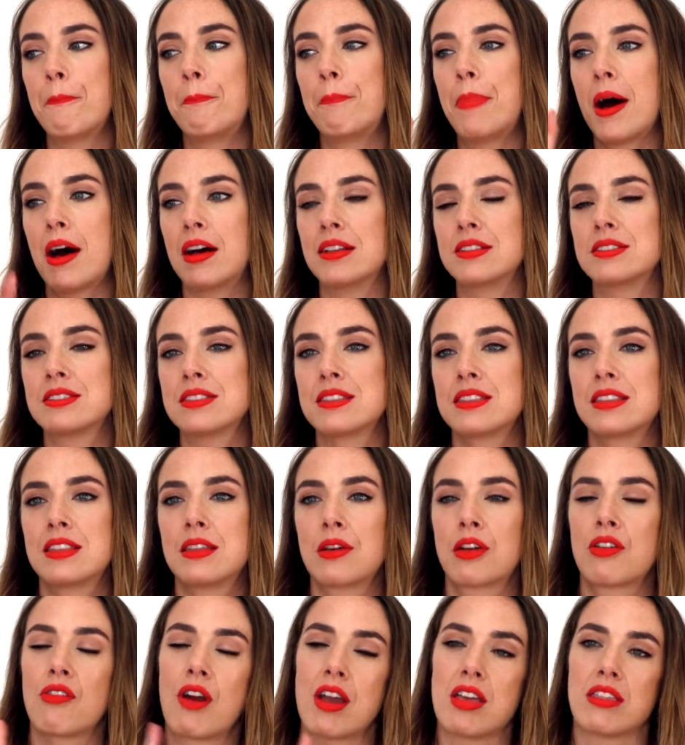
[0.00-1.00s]
But
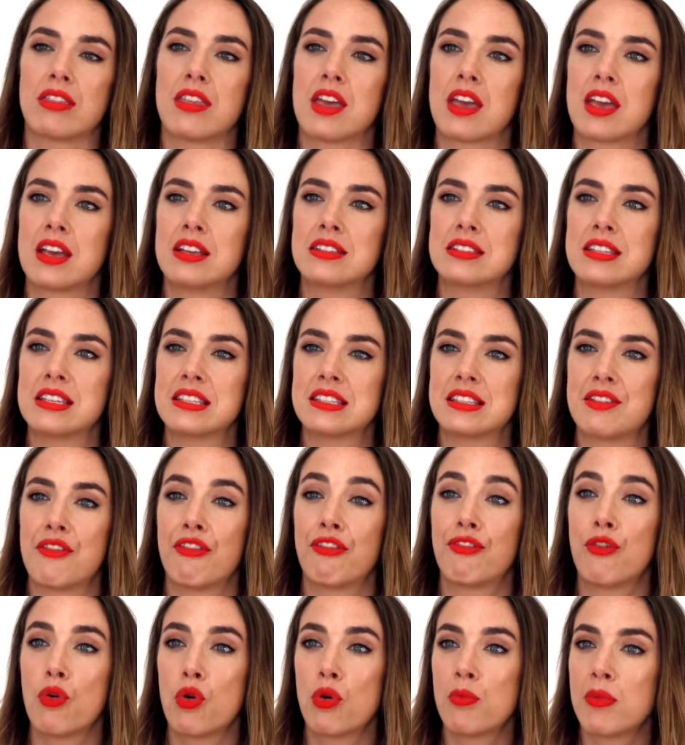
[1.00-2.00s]
the great thing is the
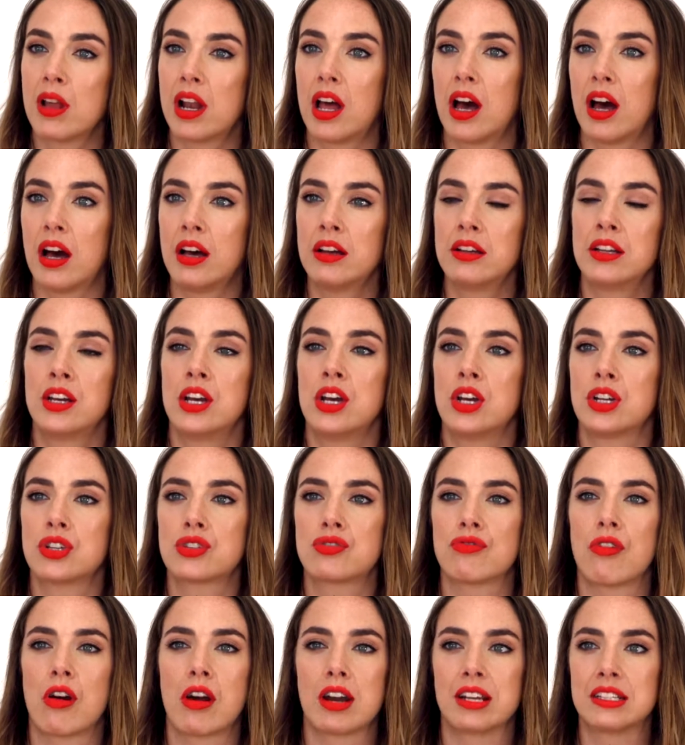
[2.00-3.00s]
formula
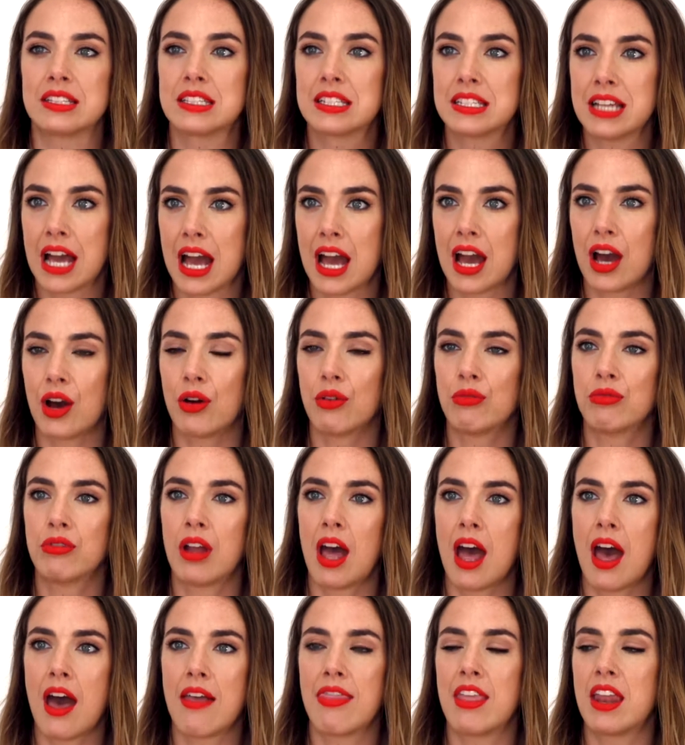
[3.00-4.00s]
dries
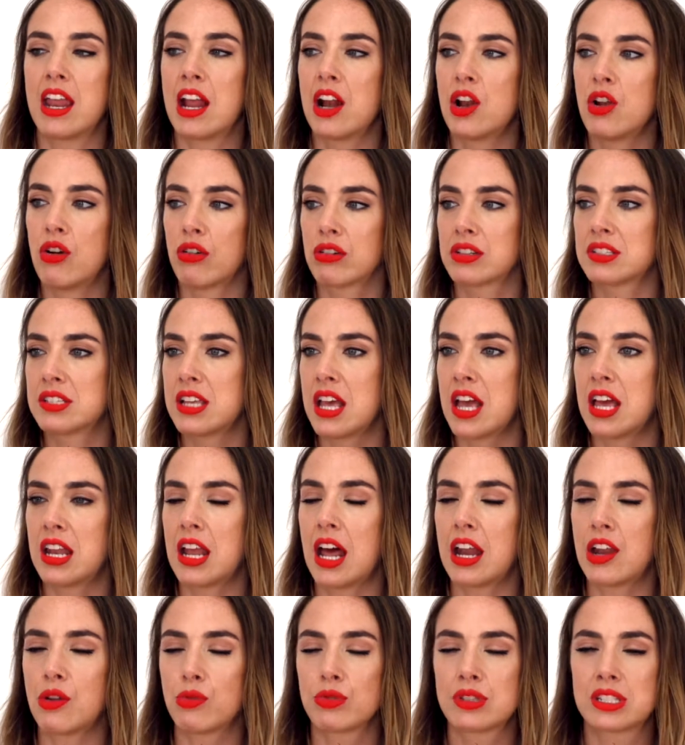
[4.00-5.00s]
down and then it locks in
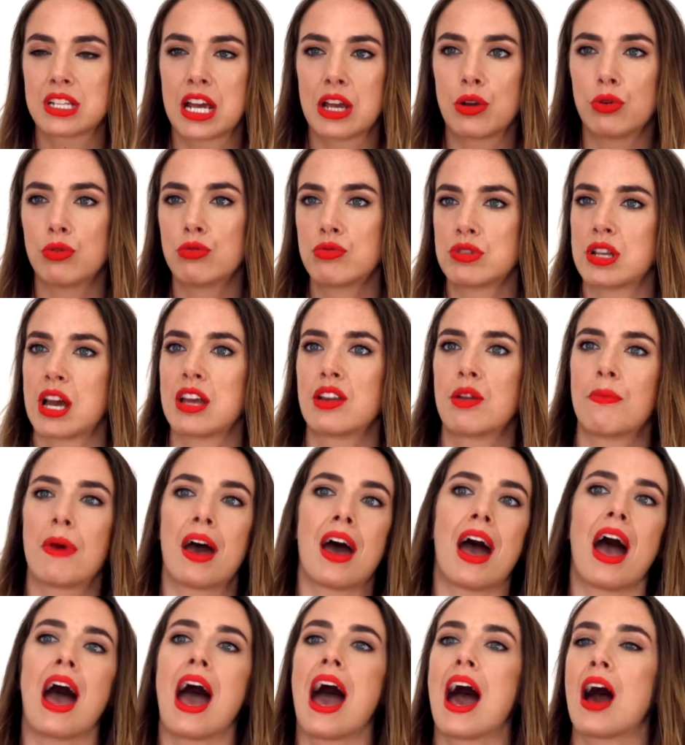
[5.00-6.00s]
and it will stay all day no
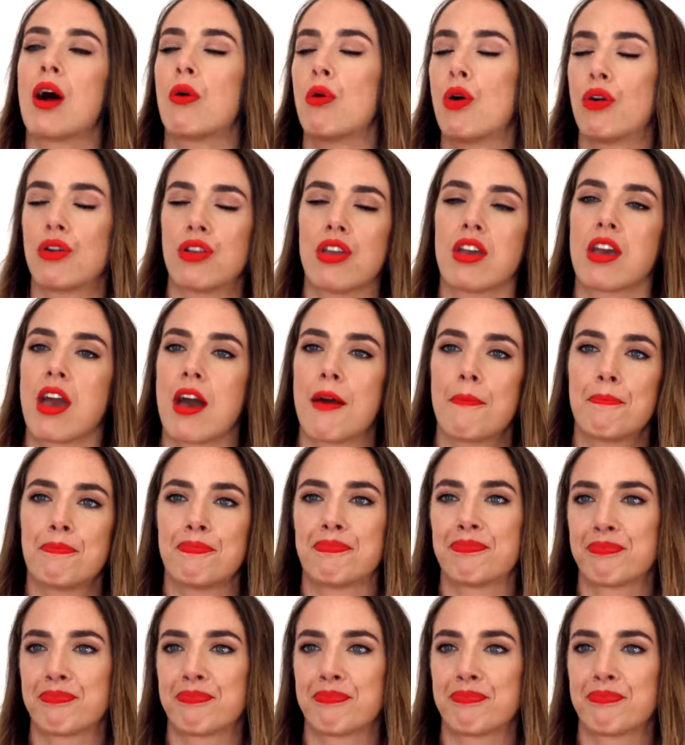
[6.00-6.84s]
matter how hot you get.